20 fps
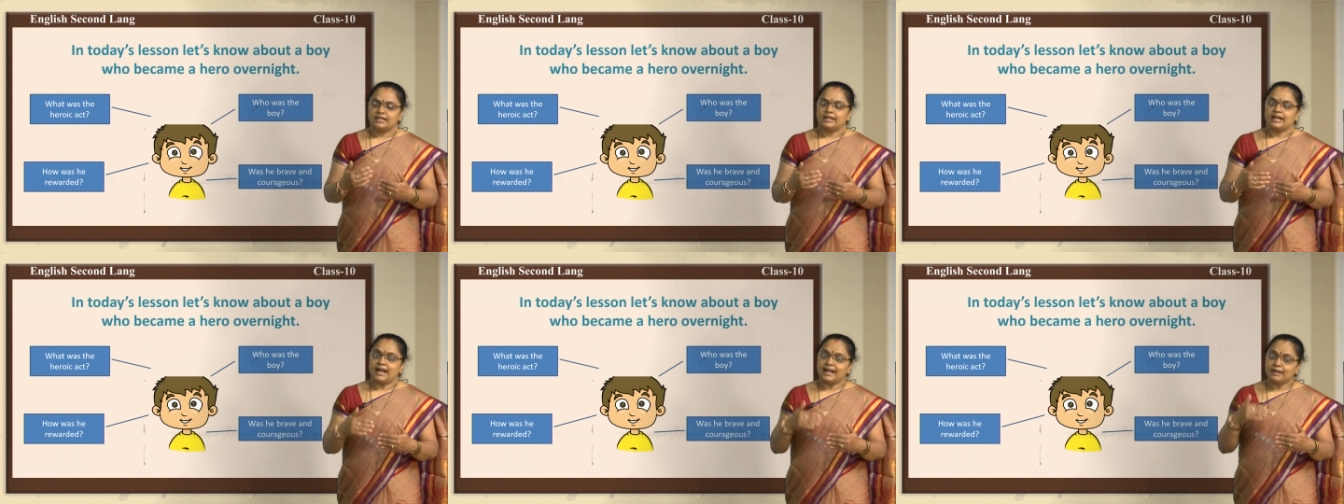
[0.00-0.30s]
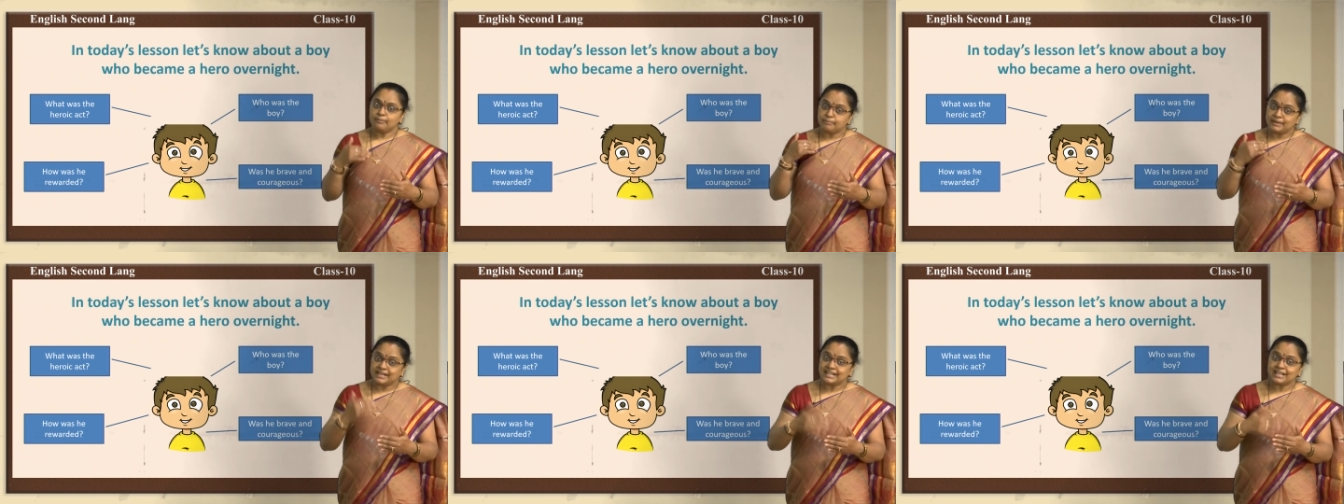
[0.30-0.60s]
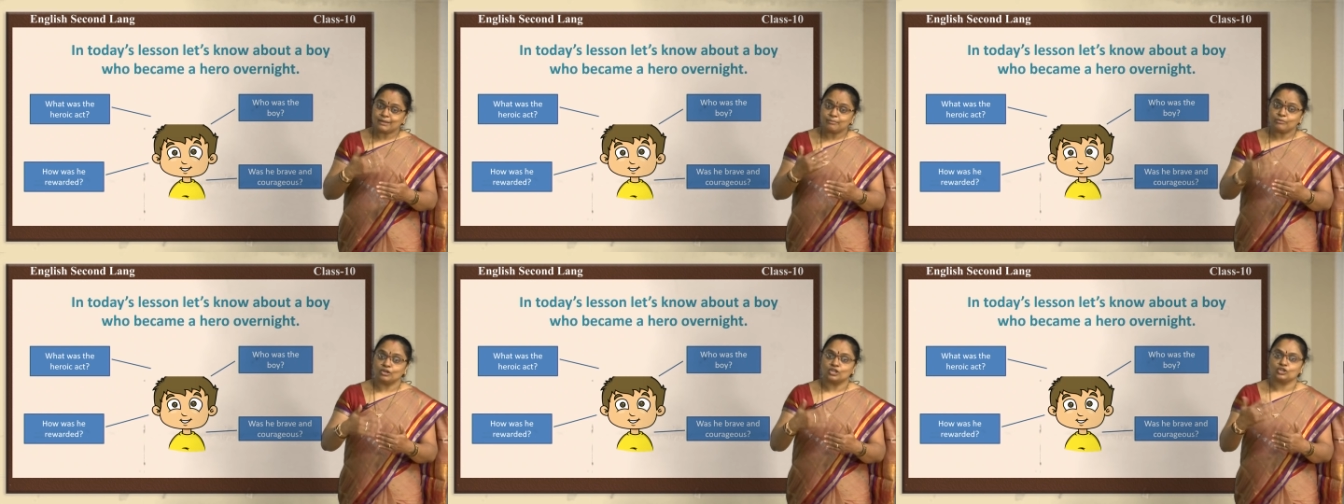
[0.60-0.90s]
And many
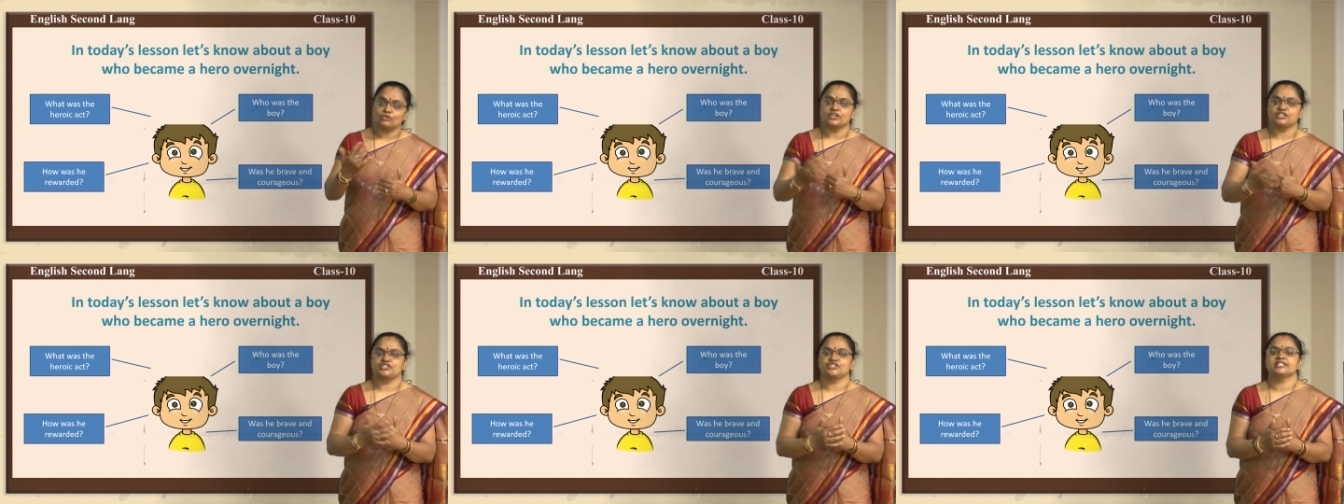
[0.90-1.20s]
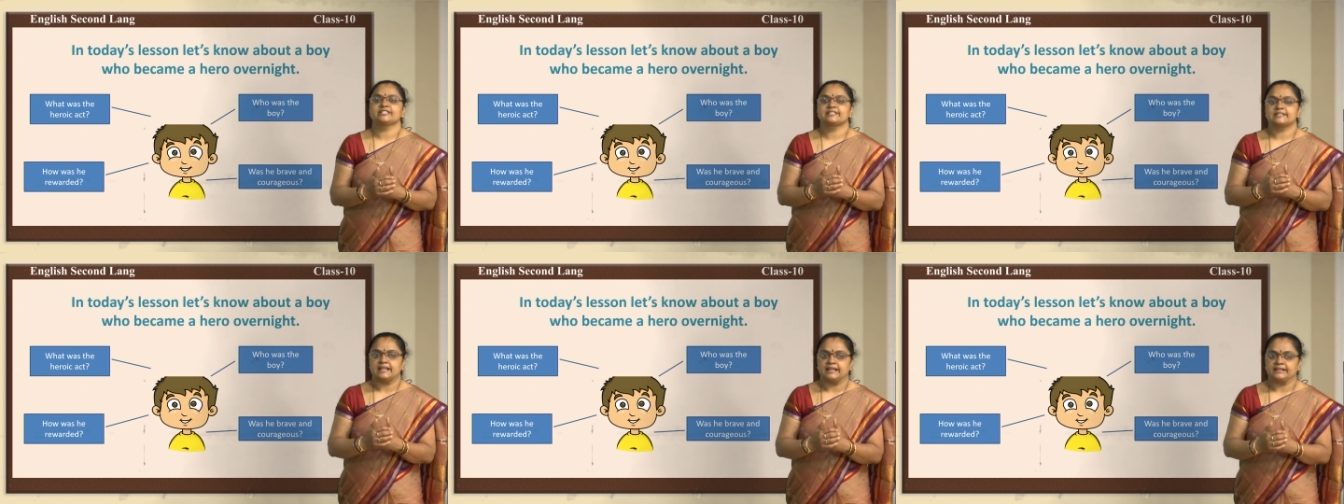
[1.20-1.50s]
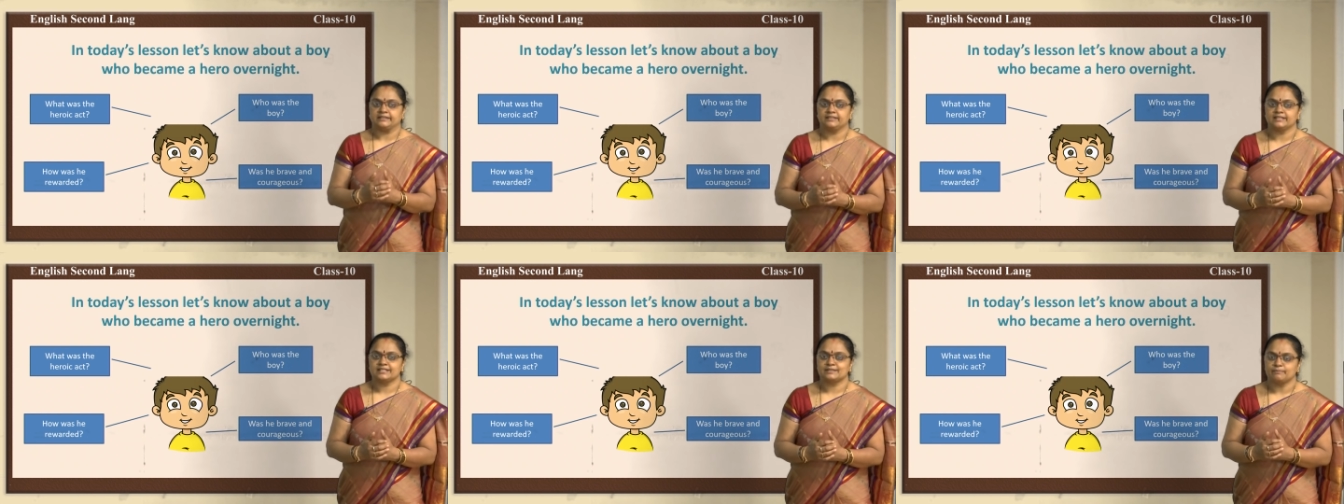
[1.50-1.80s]
more questions
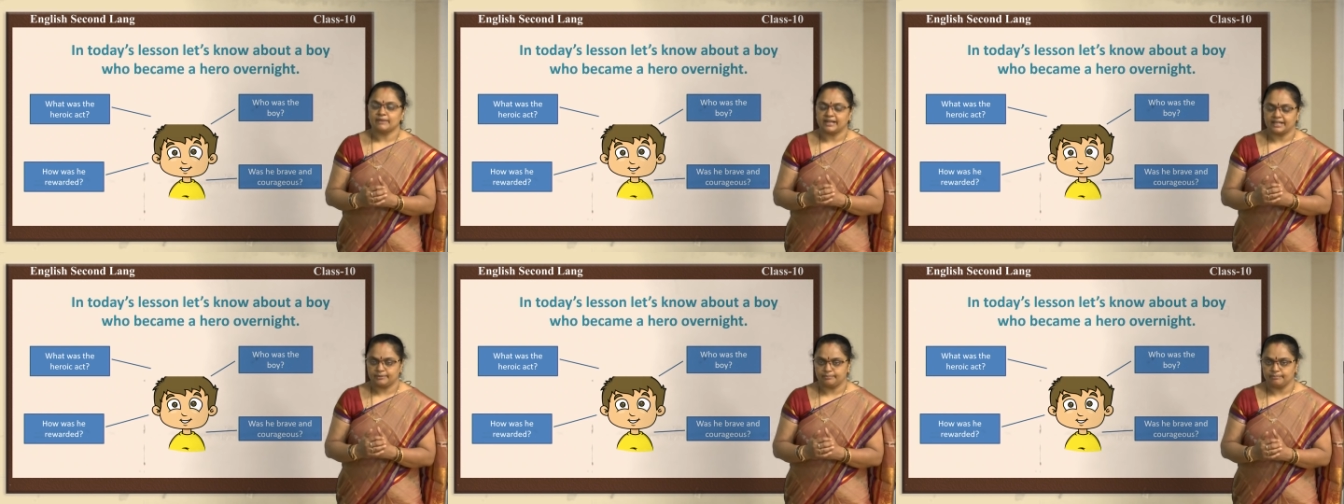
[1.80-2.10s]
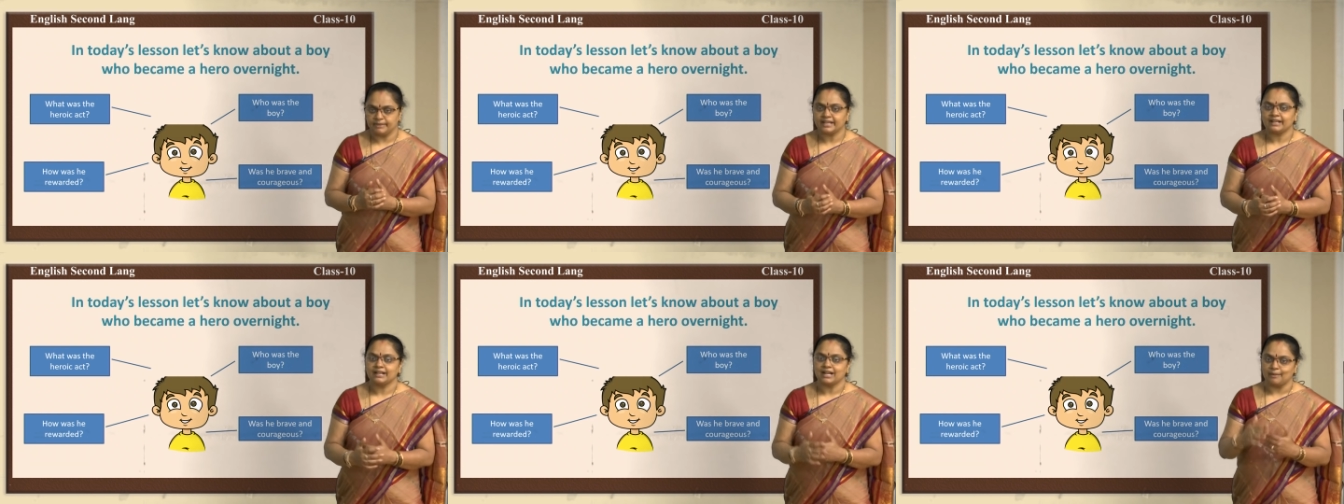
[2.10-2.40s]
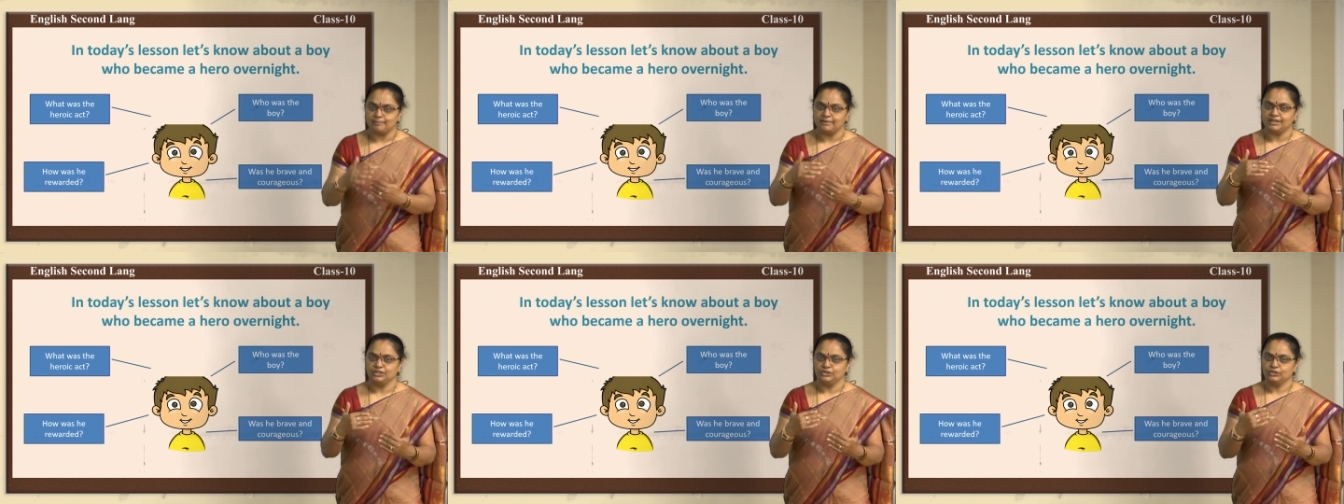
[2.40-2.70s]
like this might be
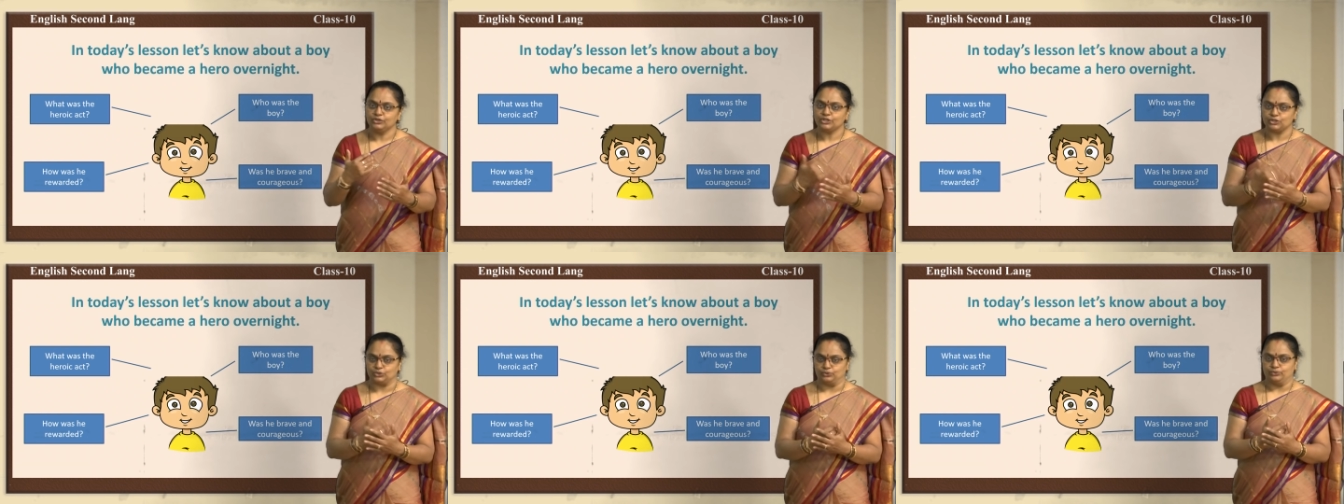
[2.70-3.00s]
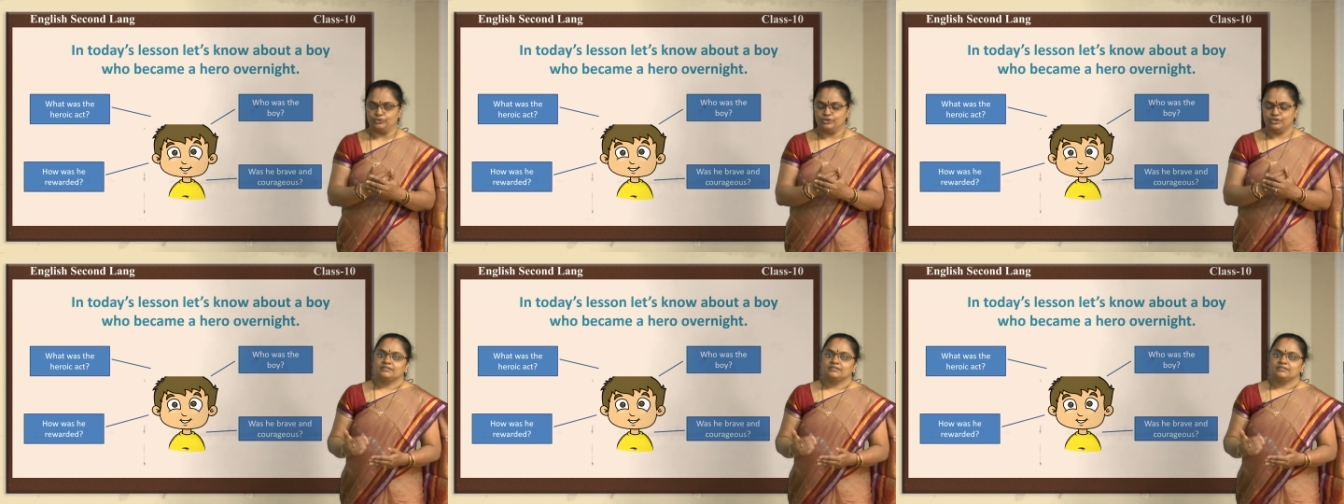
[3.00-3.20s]
coming to you.